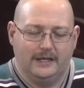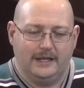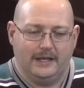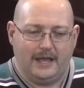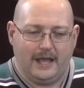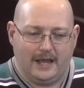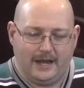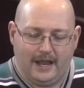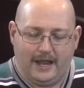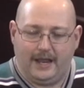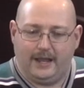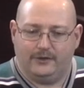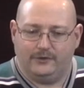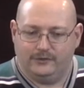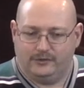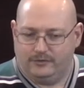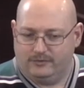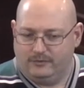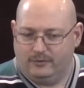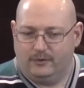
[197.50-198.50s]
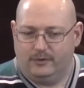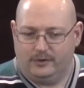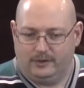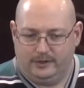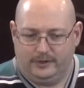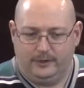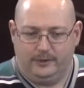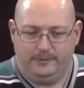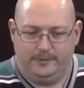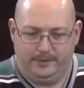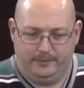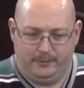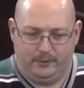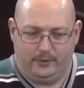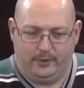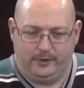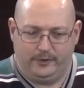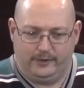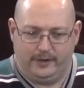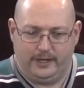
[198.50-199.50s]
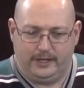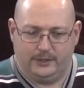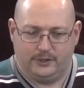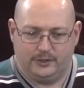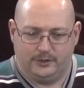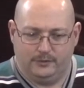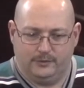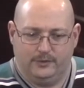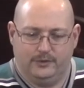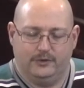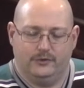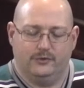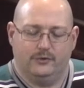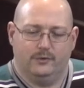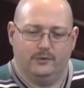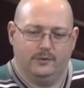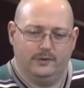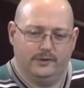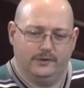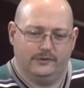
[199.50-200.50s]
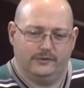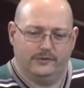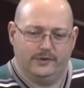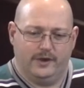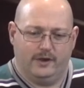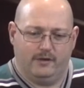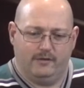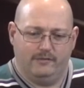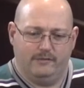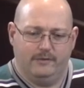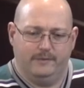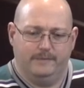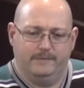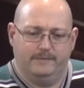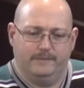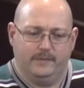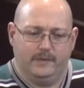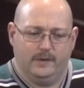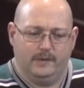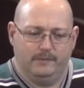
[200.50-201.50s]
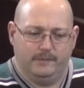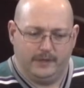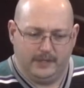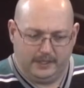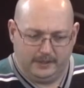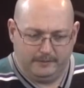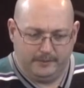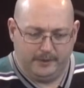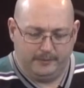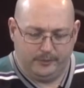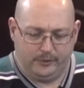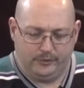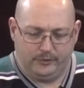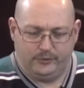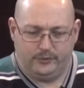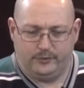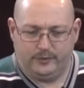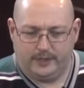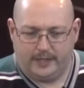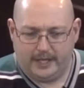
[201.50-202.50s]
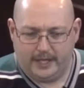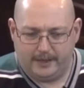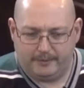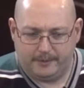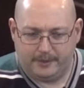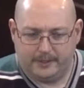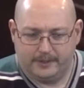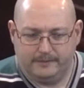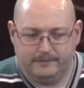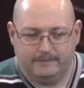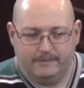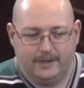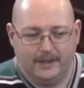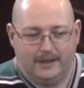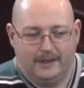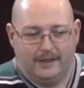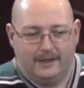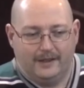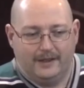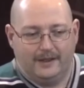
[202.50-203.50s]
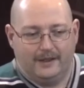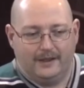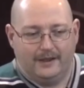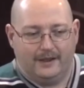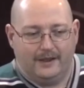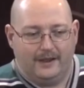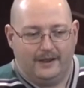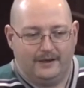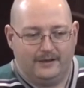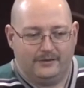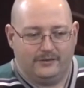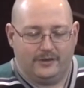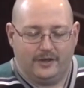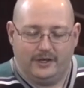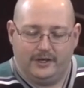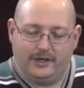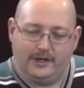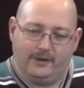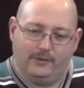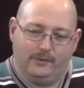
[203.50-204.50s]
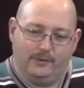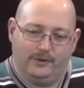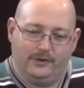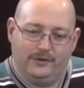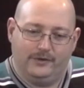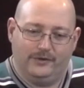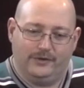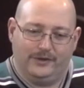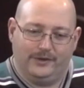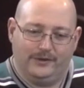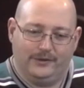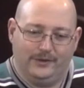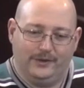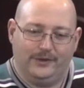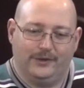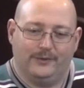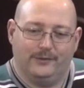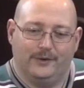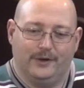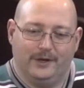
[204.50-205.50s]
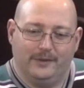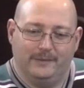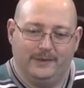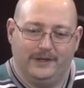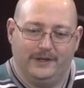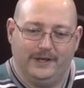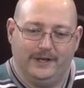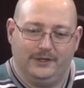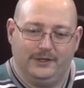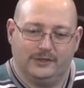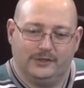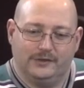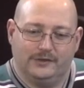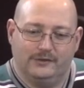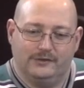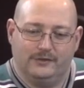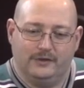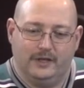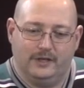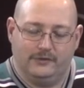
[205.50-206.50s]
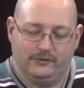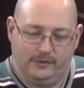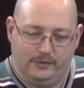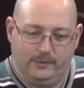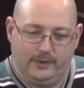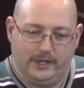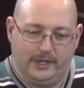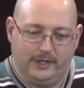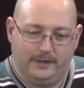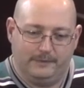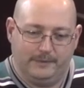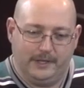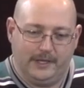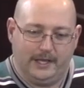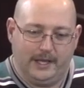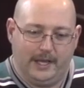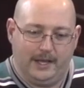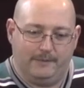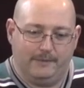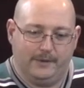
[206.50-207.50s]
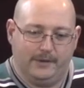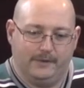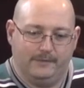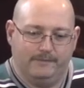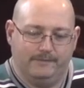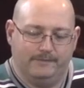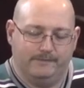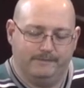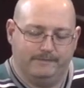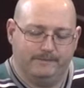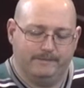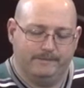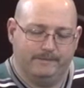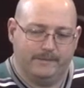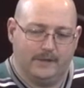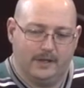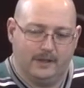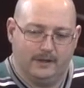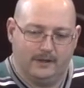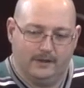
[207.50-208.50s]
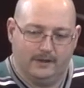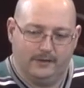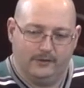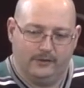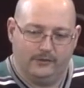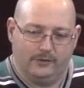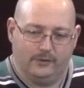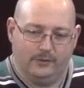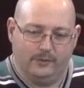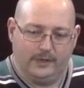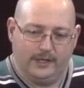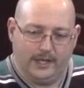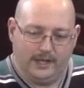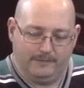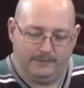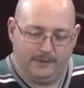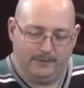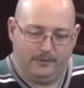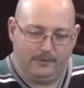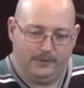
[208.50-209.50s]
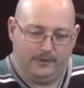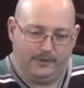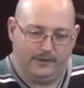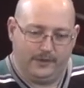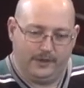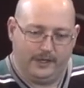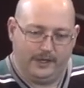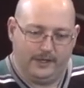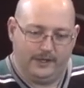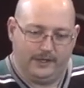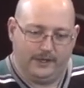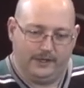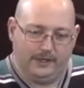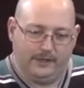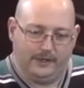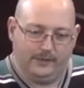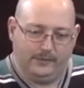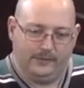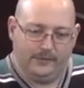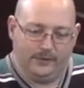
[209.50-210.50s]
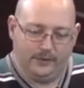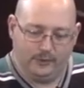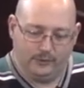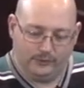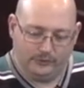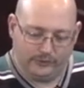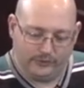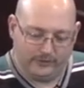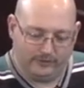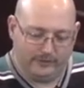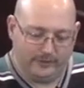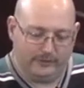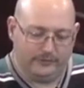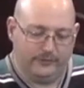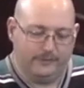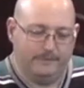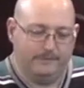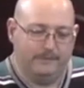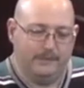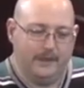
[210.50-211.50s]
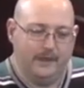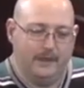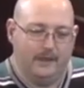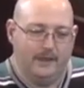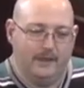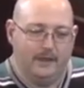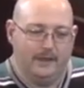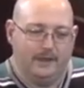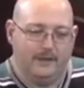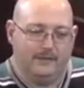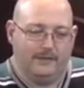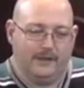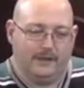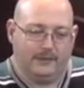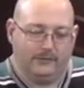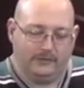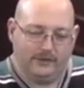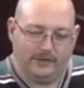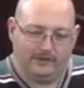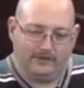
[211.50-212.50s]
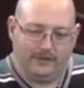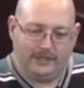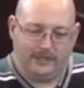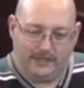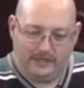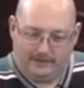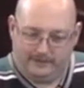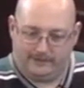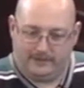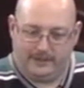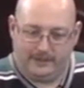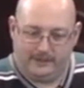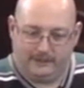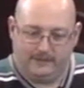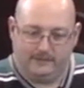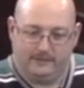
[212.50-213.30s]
had asked for a little bit more interaction with the school itself. Being a member of student cabinet, I decided I would look at the recommendations and see what I could make happen. So we came up with a new service. Thanksgiving evening,